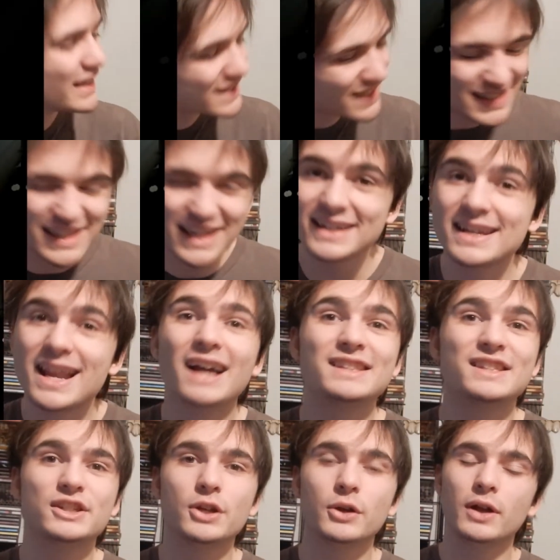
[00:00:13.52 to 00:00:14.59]
This is the
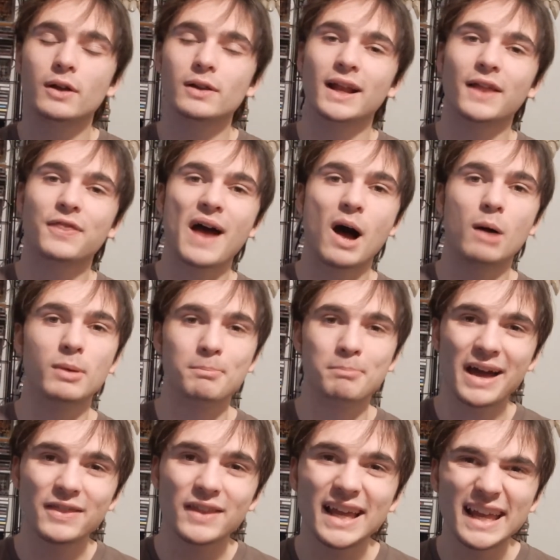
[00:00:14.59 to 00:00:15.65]
9th studio-length album
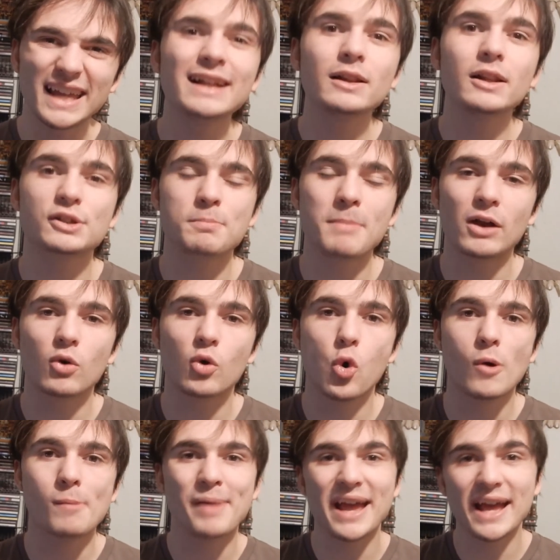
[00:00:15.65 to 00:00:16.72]
by the English
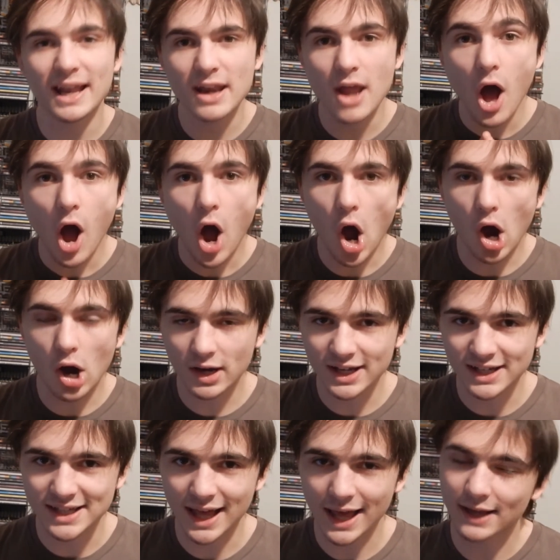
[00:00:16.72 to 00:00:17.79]
metalcore band
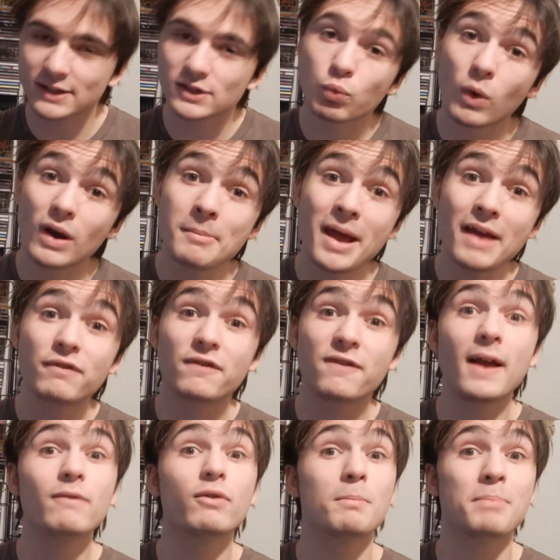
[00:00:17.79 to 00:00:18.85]
Architects, one of my
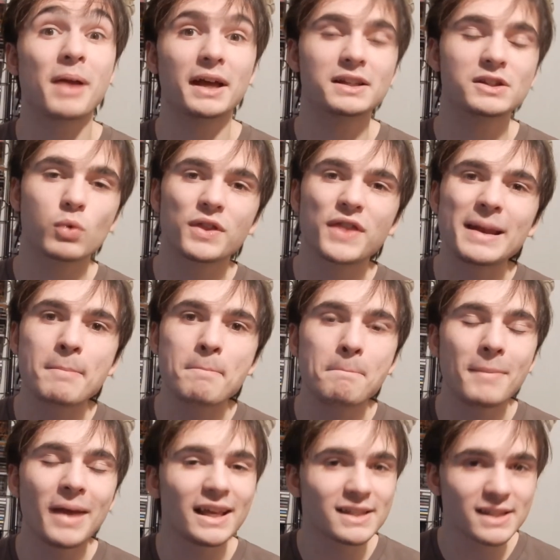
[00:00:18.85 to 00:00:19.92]
favorite bands with an
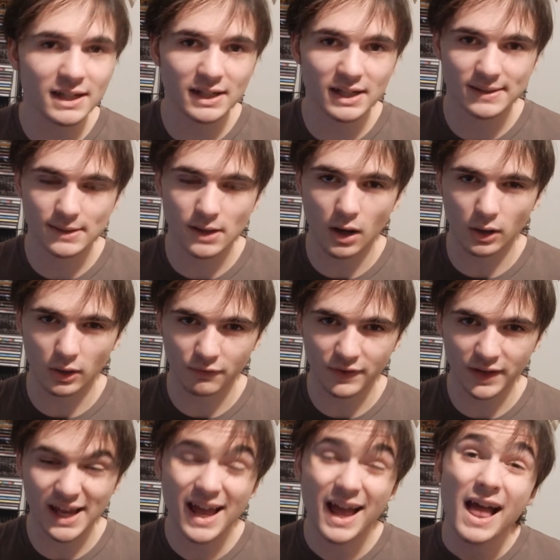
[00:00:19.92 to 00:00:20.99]
amazing
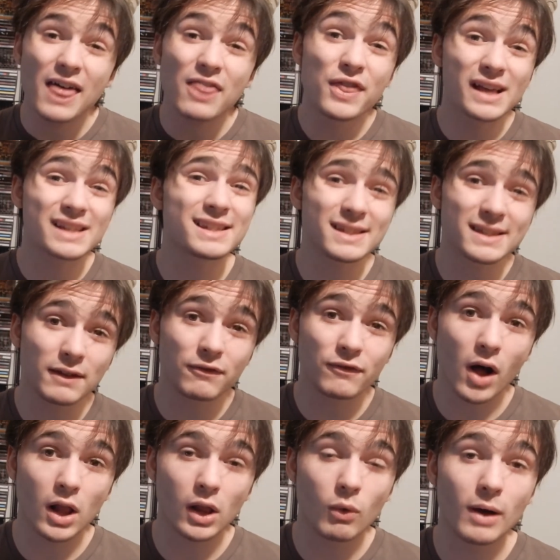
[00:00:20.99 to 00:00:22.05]
discography. This is the
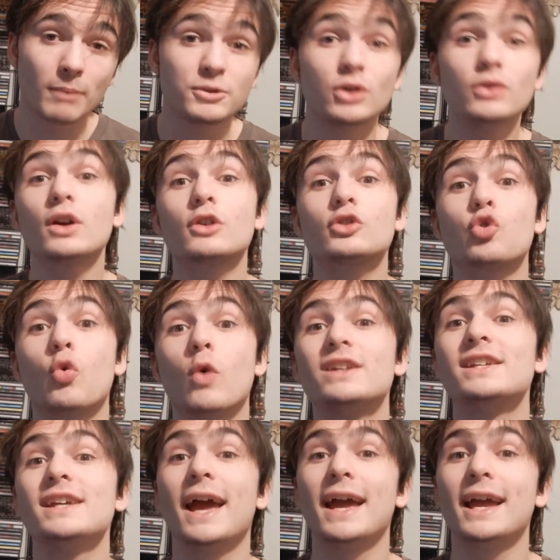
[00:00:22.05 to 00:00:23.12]
follow-up to their
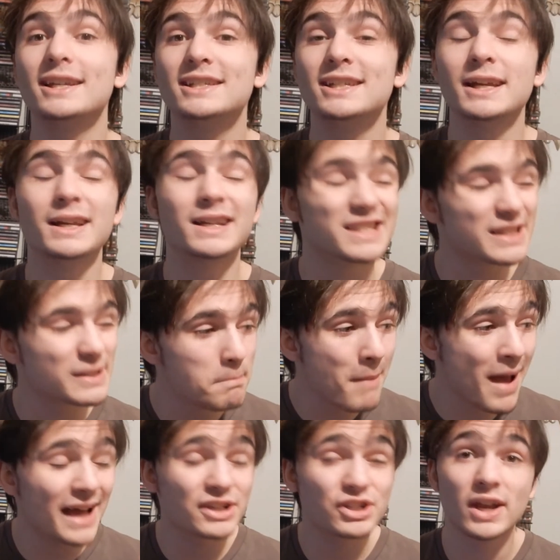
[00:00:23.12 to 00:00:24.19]
2018
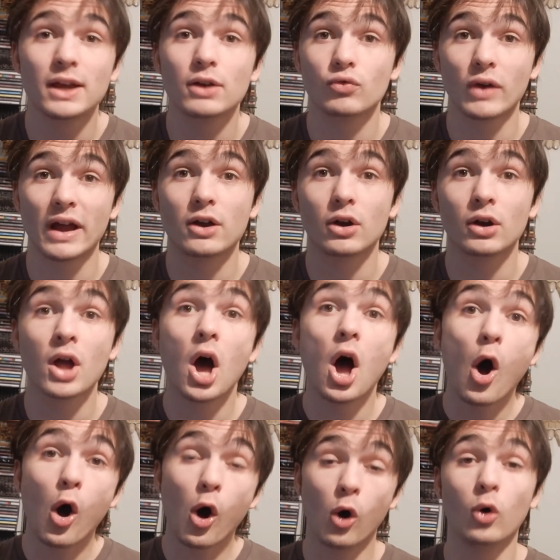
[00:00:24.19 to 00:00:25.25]
smash hit record
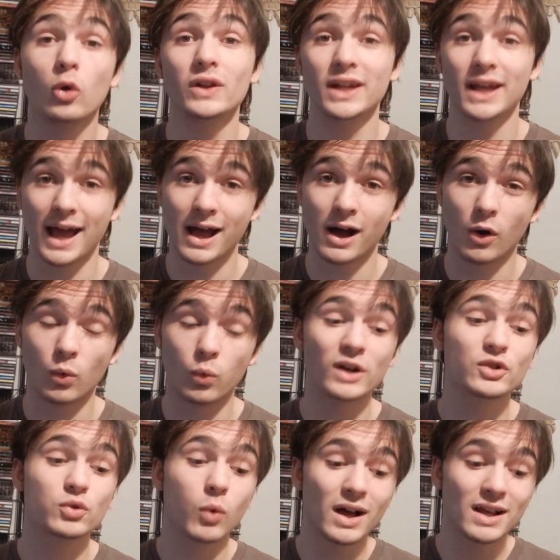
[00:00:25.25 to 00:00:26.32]
Holy Hell,
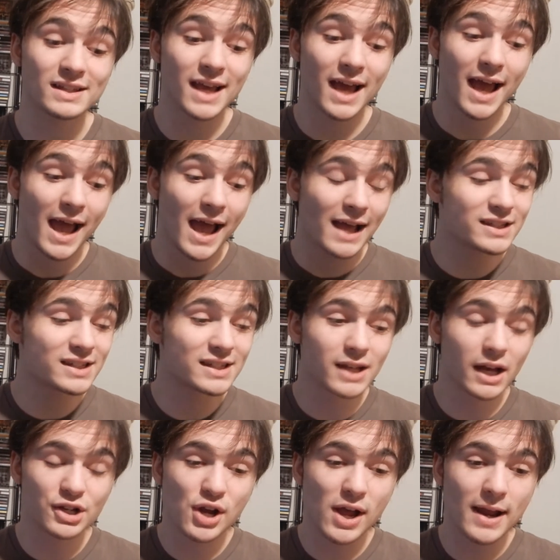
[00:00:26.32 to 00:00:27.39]
which was
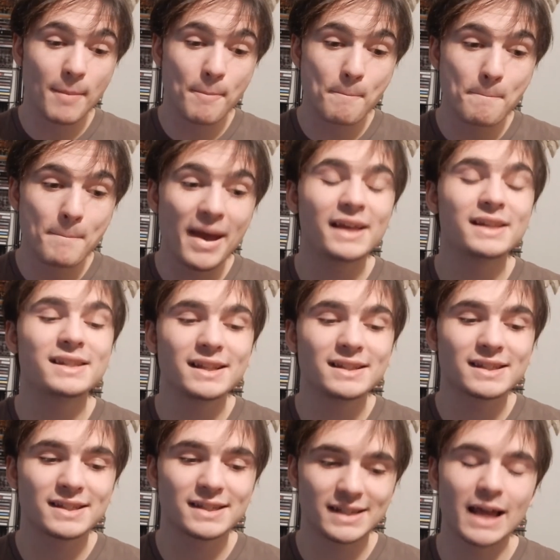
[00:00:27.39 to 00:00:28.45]
such an amazing
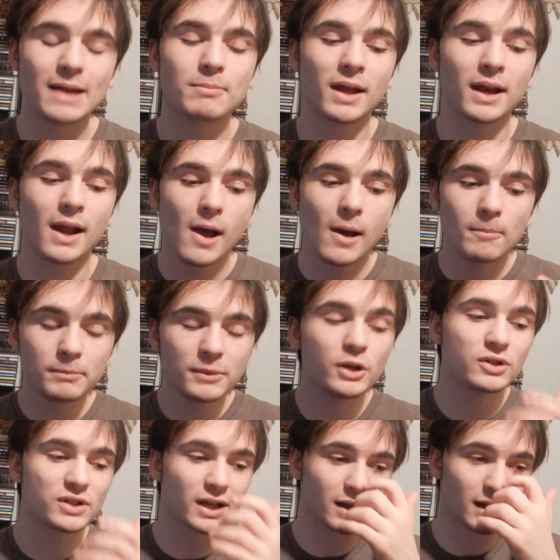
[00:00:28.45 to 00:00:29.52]
statement
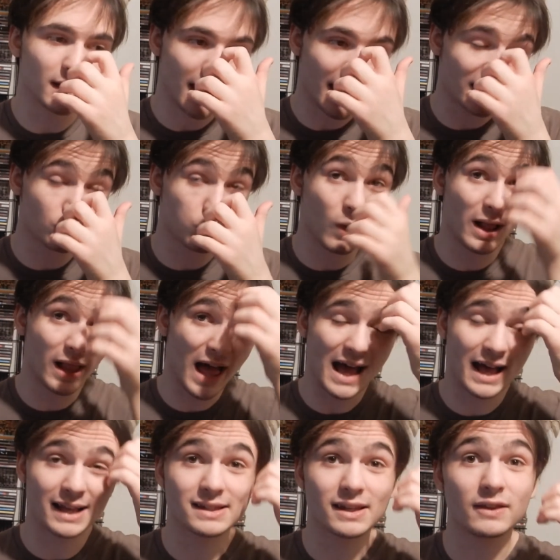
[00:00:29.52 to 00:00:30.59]
musically, as well
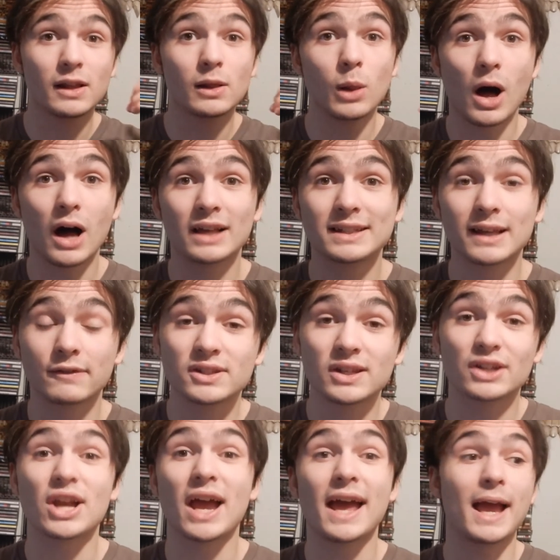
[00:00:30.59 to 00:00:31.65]
as the loss of
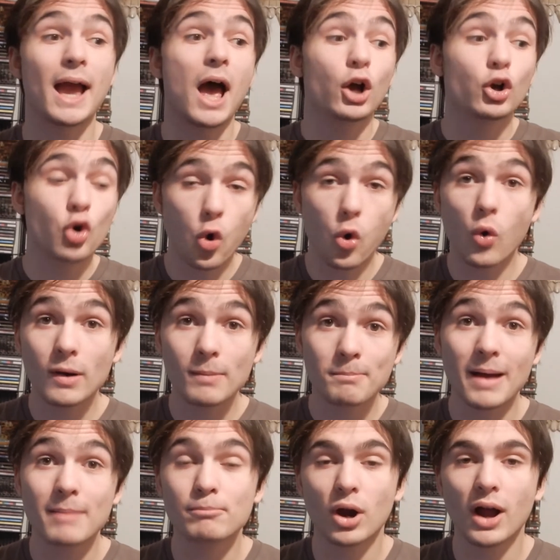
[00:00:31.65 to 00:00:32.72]
such a core
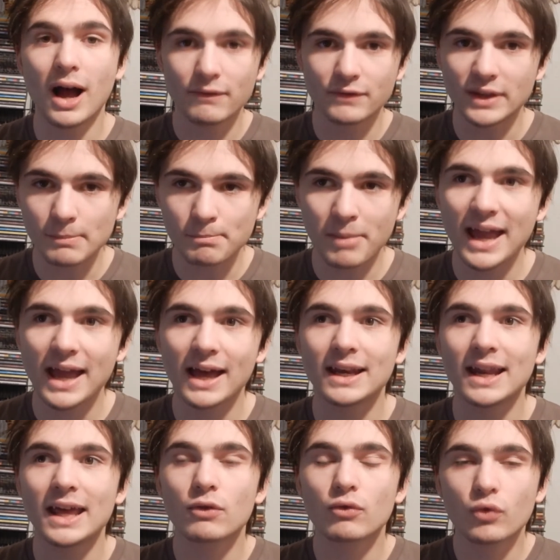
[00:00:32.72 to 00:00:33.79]
member of the
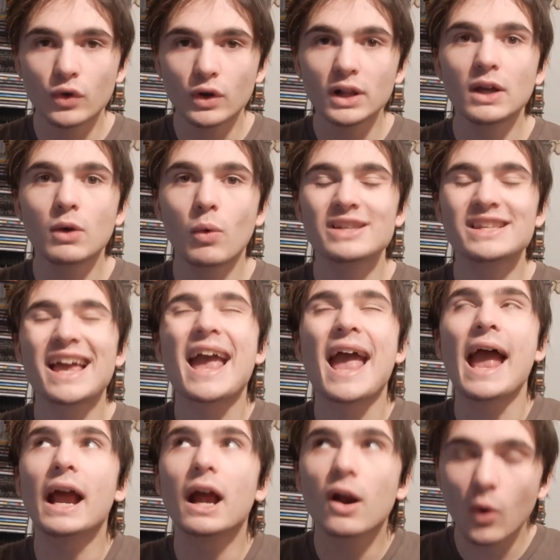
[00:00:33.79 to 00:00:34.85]
band. It really was a
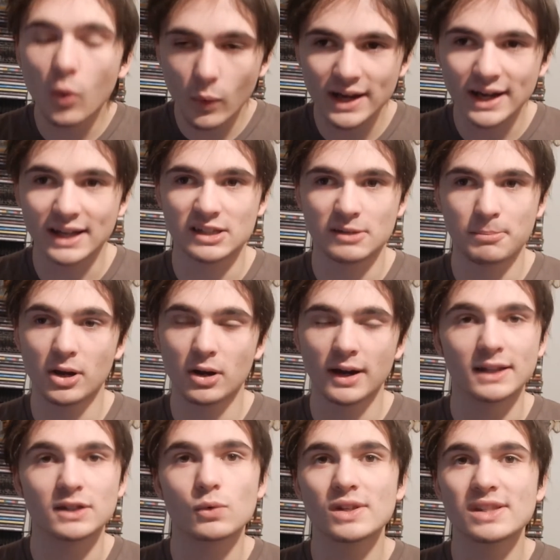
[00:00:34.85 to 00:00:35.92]
harrowing
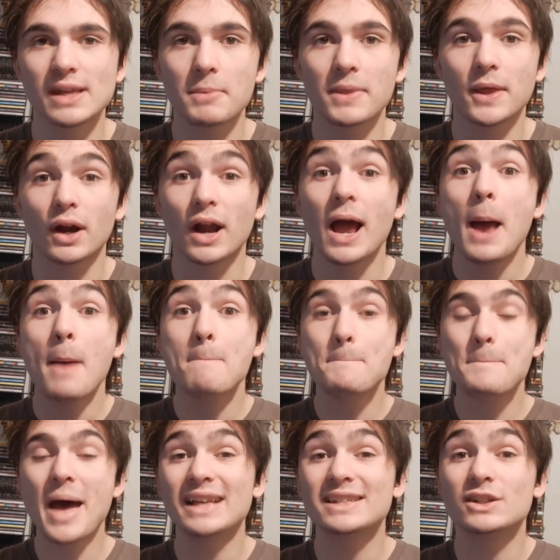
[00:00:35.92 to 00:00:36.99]
experience with some of their
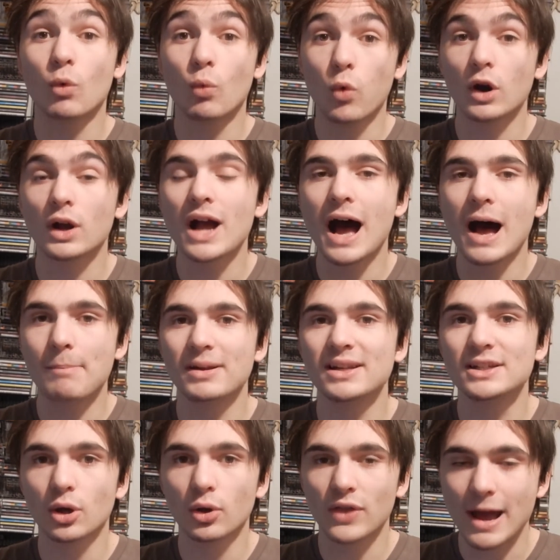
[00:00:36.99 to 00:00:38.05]
best work up
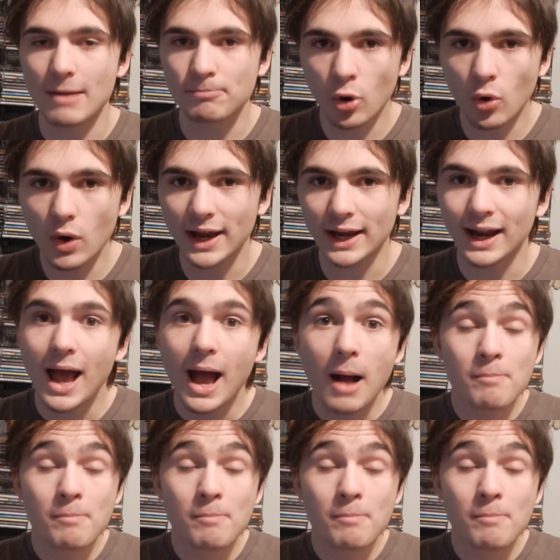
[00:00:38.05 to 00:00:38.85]
until that point.